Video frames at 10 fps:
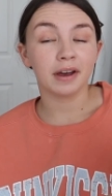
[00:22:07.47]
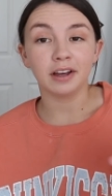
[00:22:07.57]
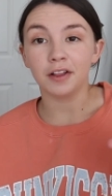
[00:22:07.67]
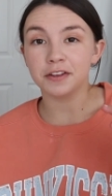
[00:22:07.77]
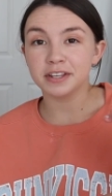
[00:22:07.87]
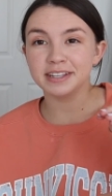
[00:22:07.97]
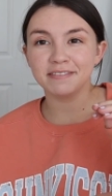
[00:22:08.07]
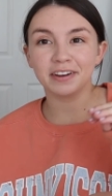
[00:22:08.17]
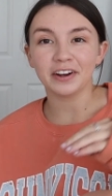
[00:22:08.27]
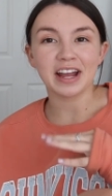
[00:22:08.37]
Okay, y'all, this is
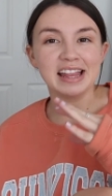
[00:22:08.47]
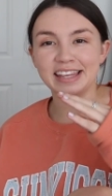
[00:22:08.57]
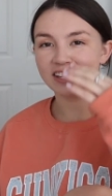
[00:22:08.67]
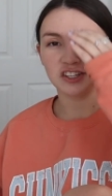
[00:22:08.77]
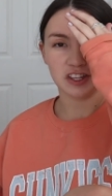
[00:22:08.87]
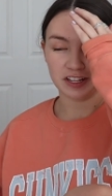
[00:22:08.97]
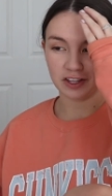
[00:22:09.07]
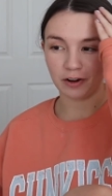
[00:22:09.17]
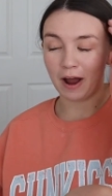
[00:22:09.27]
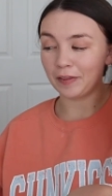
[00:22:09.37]
a very niche thing
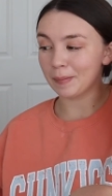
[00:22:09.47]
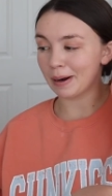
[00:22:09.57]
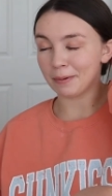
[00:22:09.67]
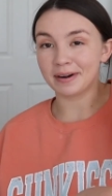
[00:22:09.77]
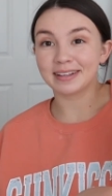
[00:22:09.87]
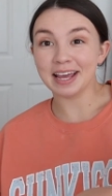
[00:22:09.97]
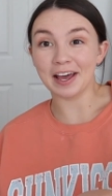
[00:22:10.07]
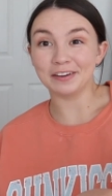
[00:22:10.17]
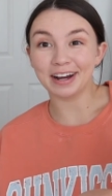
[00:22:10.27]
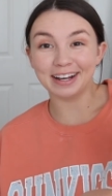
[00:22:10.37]
to throw out there, but I wanted to
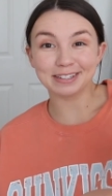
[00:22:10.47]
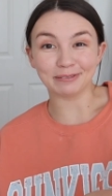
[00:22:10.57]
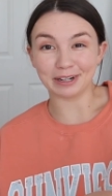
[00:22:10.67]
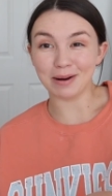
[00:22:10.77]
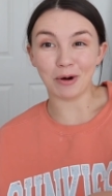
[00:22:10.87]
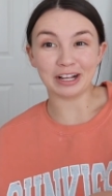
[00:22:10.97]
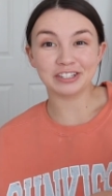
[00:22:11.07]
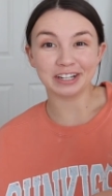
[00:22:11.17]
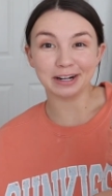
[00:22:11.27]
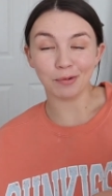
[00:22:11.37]
tell you guys what I'm
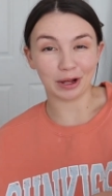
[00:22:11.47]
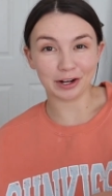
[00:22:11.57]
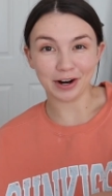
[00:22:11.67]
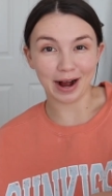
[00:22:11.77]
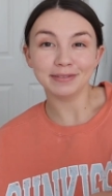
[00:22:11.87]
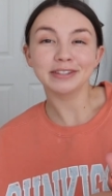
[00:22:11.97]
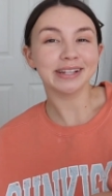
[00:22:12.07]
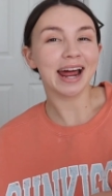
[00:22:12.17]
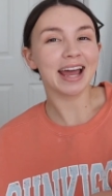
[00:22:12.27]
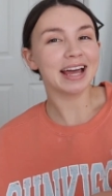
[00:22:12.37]
watching while I craft
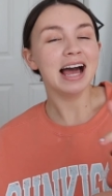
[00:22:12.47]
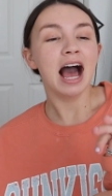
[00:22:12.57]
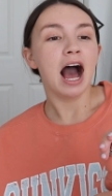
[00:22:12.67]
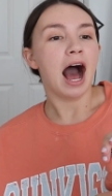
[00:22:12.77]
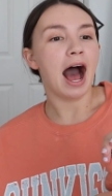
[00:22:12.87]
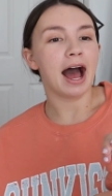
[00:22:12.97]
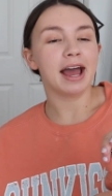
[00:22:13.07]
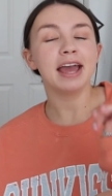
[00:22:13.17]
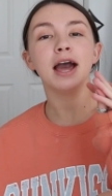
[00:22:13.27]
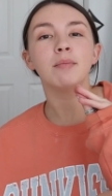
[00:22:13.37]
today.
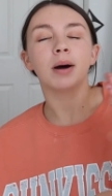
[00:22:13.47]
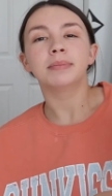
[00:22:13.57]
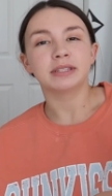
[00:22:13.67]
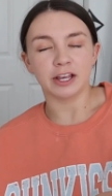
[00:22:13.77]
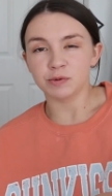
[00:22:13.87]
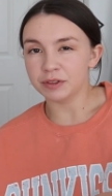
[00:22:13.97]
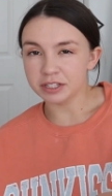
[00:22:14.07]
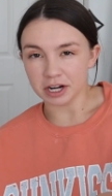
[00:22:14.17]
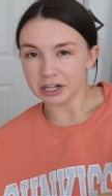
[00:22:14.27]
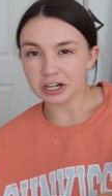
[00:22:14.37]
I am obsessed with
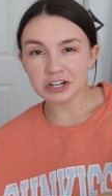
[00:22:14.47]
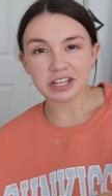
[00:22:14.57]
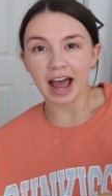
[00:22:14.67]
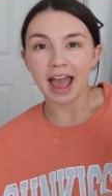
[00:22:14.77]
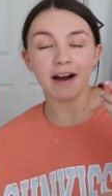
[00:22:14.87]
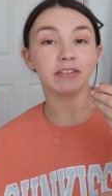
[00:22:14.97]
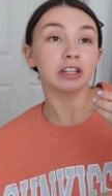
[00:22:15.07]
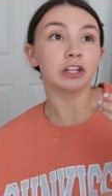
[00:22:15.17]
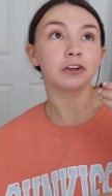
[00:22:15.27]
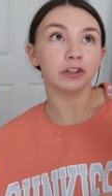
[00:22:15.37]
the Duggars. I have
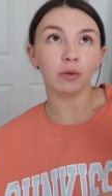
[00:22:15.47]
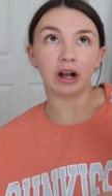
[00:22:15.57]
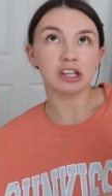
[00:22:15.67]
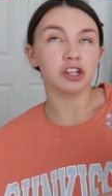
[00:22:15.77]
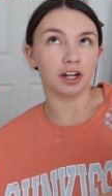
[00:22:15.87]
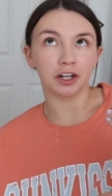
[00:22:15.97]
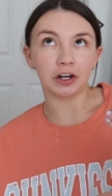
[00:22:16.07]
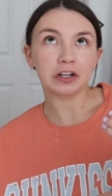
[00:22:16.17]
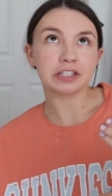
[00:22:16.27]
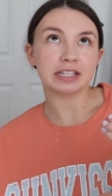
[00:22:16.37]
literally watched a
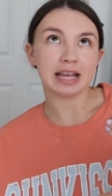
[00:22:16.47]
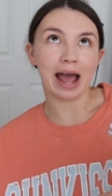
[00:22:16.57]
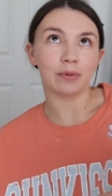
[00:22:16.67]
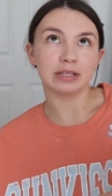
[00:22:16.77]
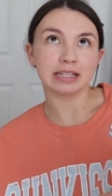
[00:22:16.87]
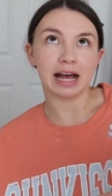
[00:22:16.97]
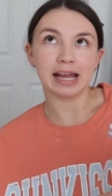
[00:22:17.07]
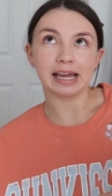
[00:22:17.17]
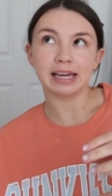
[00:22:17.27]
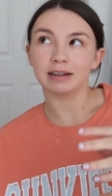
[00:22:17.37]
Duggar since I was
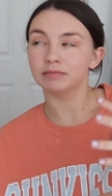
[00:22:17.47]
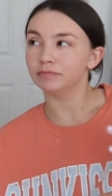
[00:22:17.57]
like